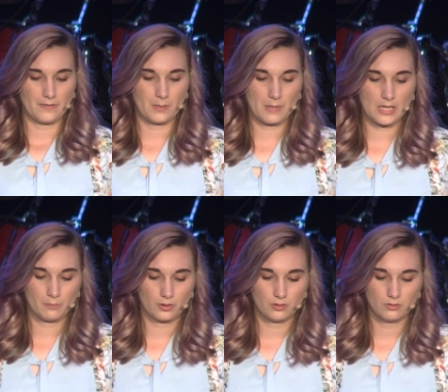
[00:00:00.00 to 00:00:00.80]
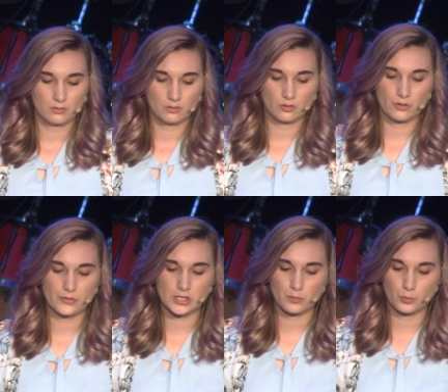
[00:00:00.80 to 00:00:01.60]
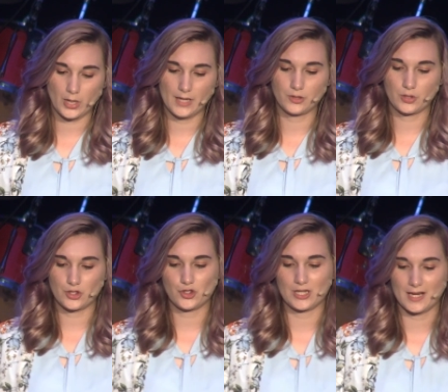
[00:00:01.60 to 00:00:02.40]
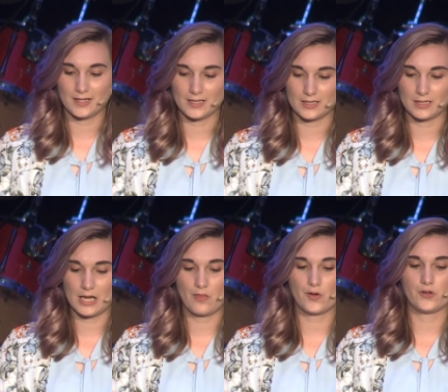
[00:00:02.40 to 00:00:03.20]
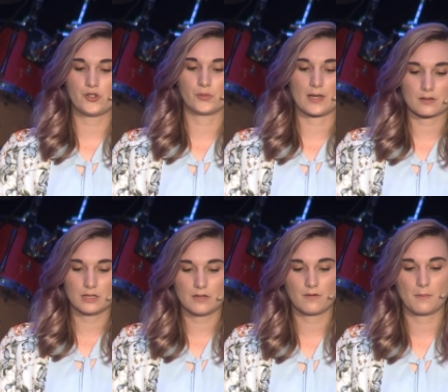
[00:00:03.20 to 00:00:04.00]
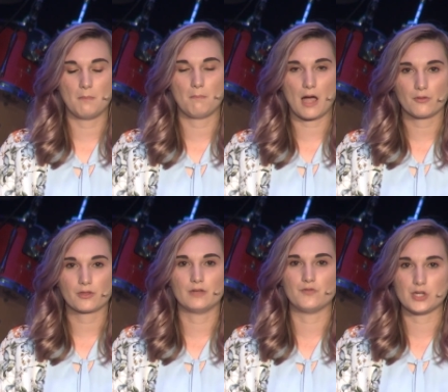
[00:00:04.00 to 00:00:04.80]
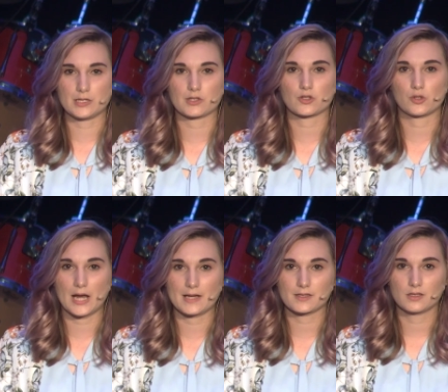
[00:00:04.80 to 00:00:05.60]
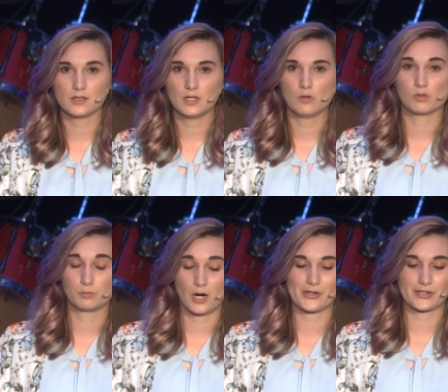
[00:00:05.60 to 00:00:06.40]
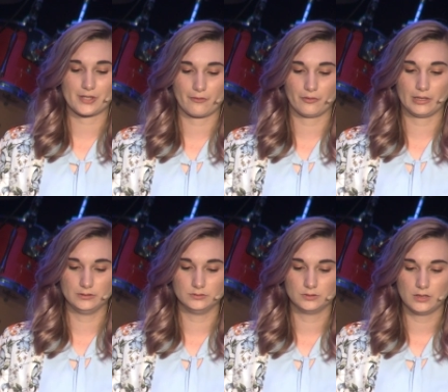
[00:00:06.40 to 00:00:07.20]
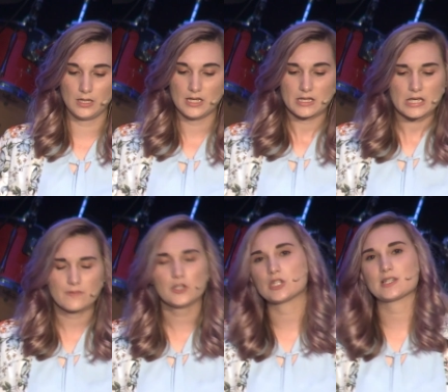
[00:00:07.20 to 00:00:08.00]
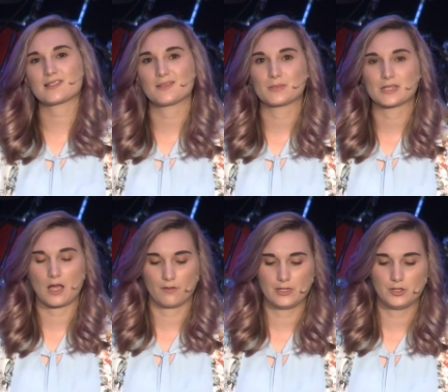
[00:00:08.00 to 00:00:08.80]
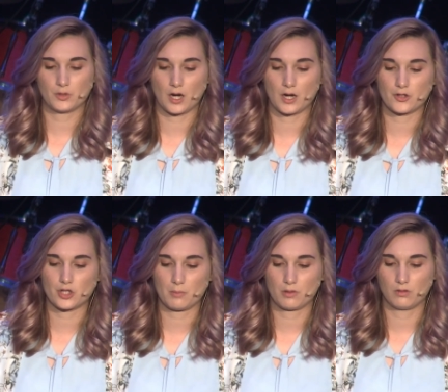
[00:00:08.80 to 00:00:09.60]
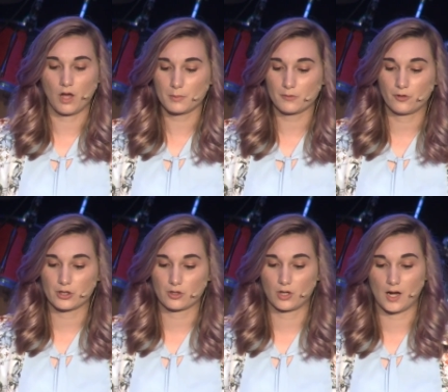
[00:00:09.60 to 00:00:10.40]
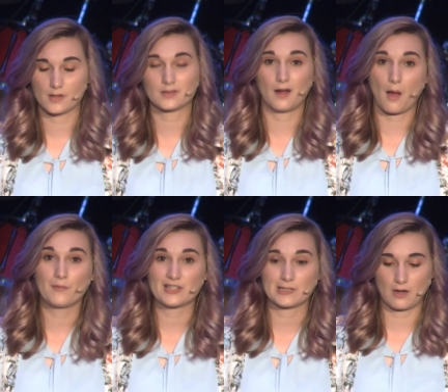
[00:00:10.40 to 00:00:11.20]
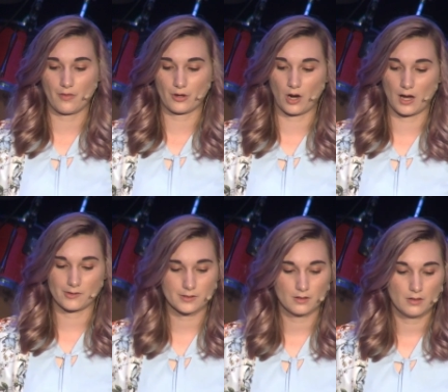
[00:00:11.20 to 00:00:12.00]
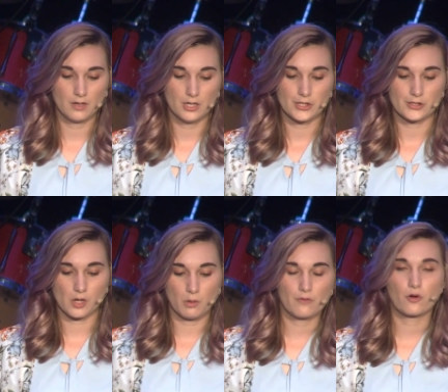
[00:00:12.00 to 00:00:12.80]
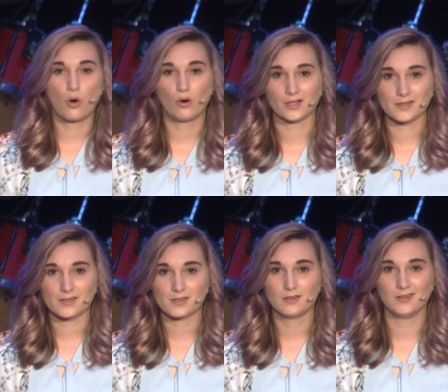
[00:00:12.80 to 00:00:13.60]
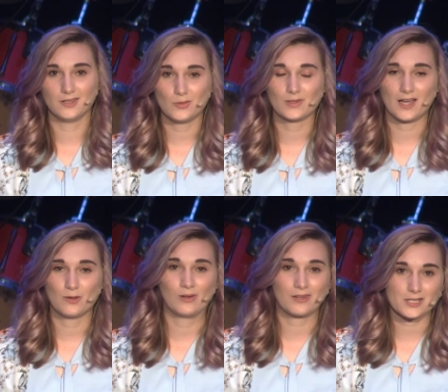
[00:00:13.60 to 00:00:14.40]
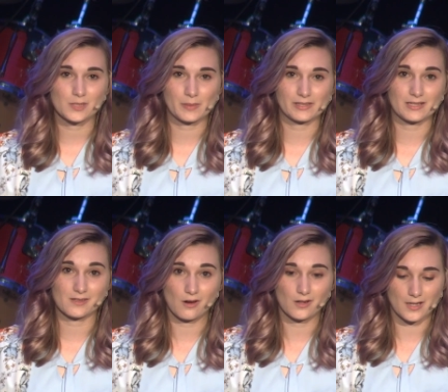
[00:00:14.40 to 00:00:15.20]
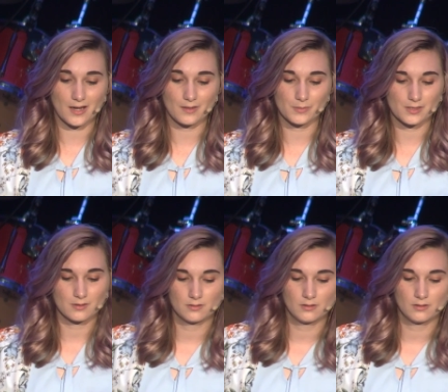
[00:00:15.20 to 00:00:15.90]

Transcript: The people who spread Christianity and learned directly from the mouth of Jesus Christ were promised suffering. Even Jesus himself endured hardship long before the cross and obviously on the cross. So, of course, you and I will experience hard times.